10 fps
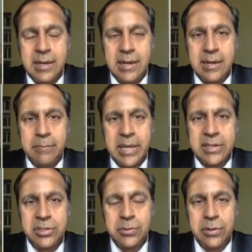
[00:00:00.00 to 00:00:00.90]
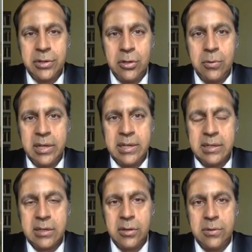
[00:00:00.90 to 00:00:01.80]
uh, make sure no one
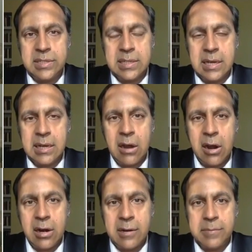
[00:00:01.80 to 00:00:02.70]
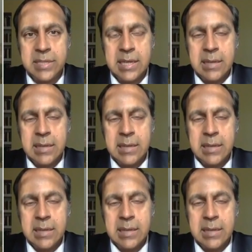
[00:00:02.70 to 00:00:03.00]
goes uh, harmed.